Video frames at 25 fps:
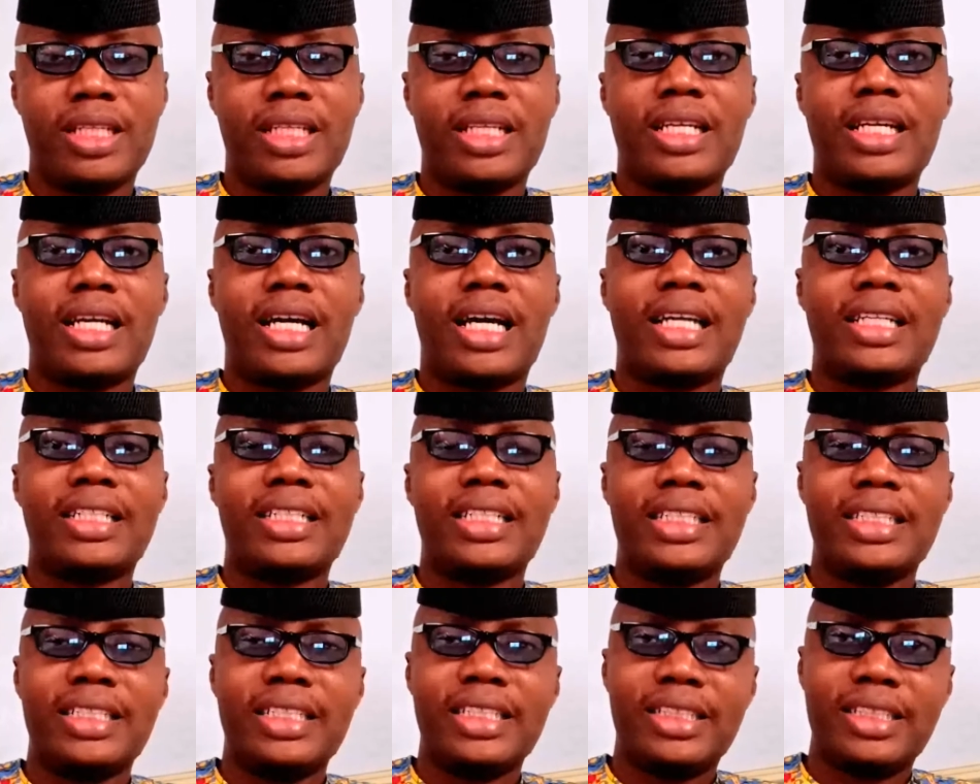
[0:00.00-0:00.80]
an
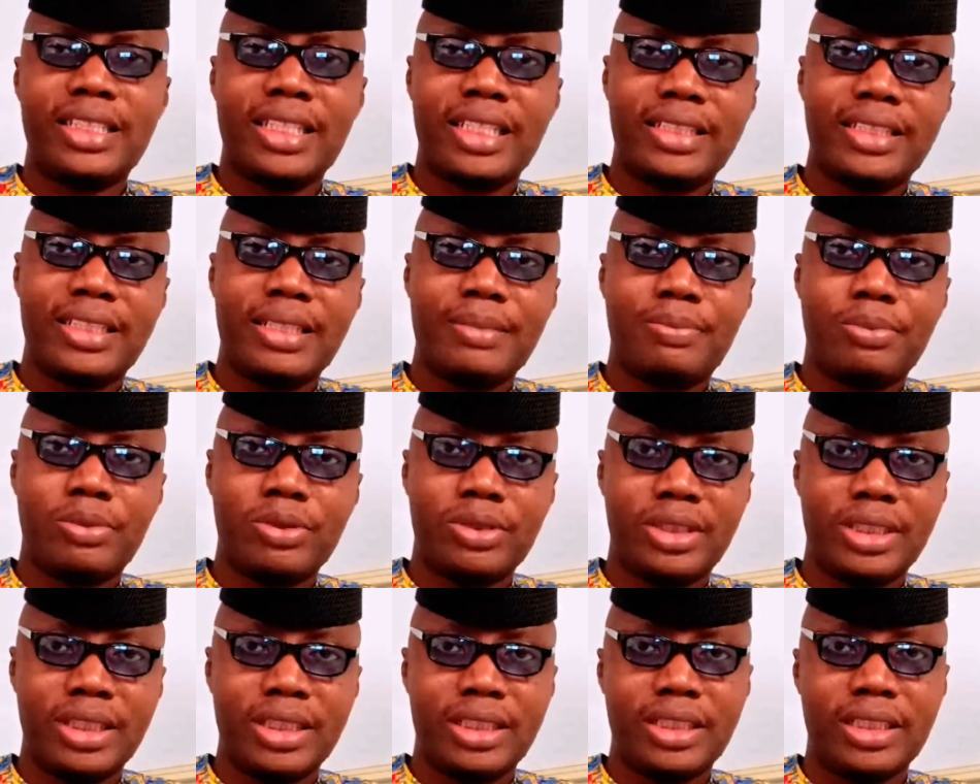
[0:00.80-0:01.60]
initial
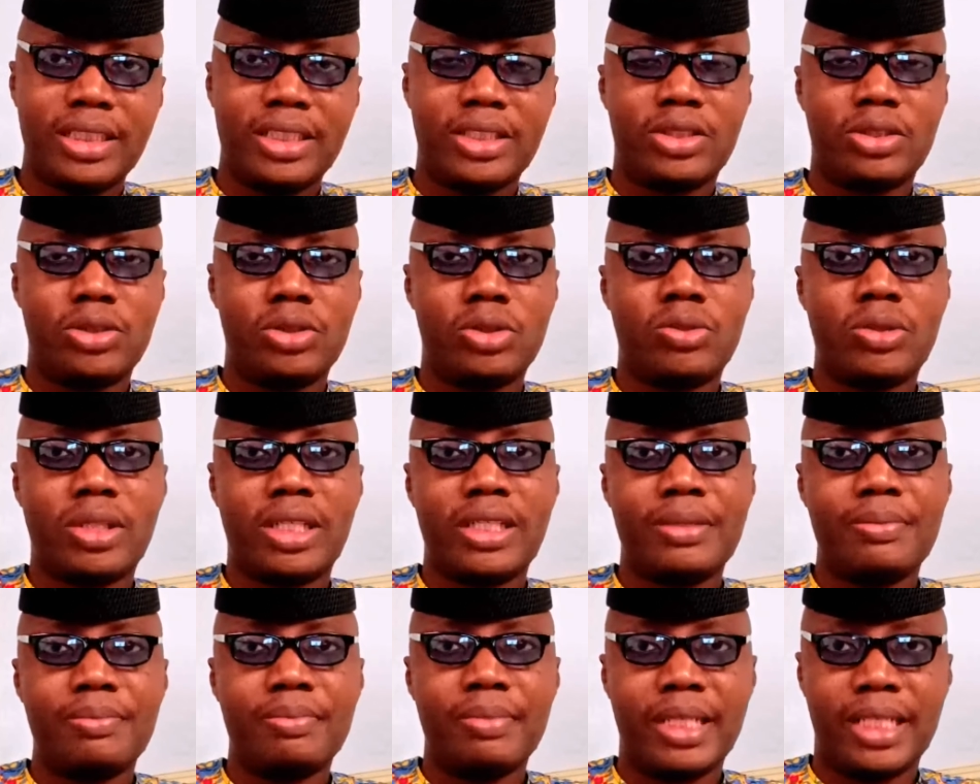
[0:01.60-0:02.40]
deposit is usually
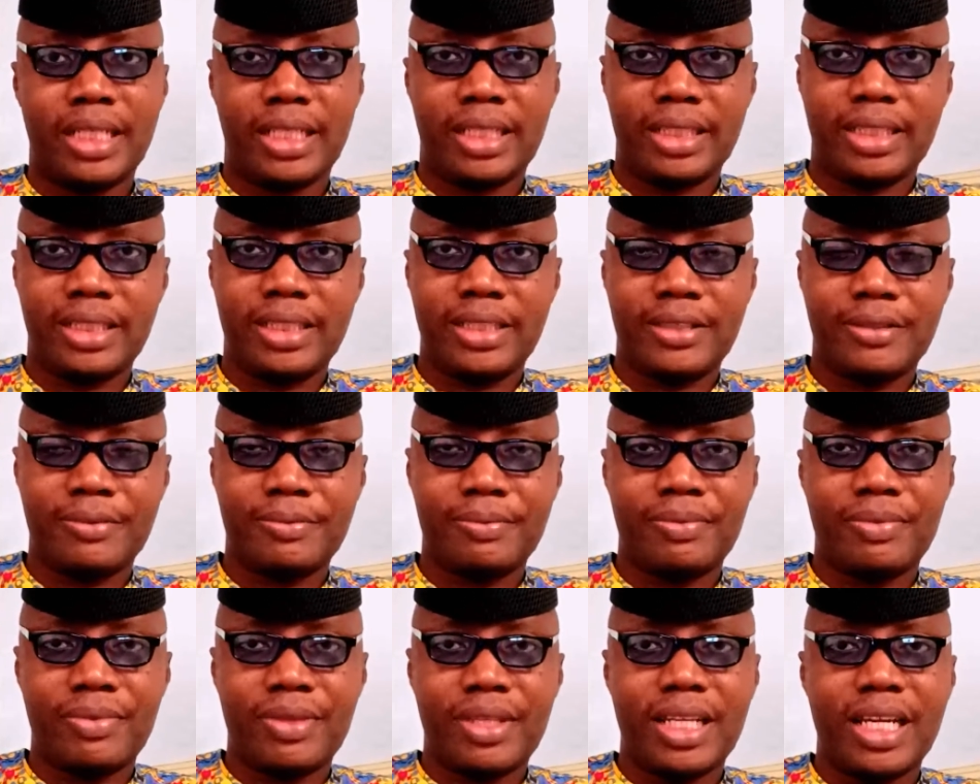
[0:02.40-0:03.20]
made,
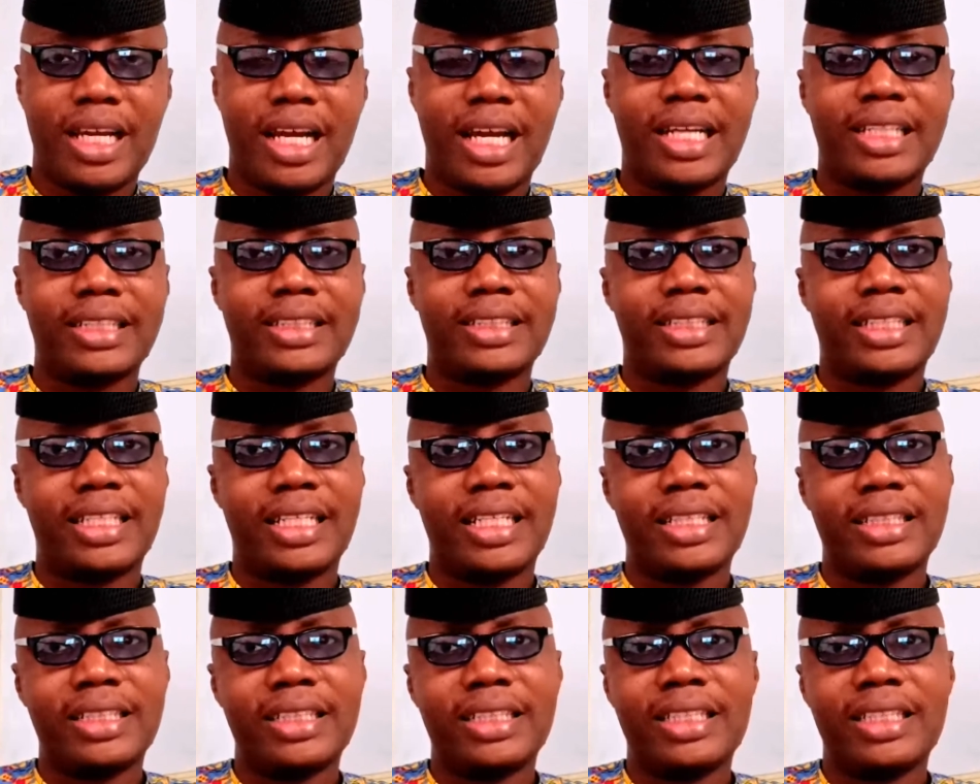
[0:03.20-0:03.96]
and then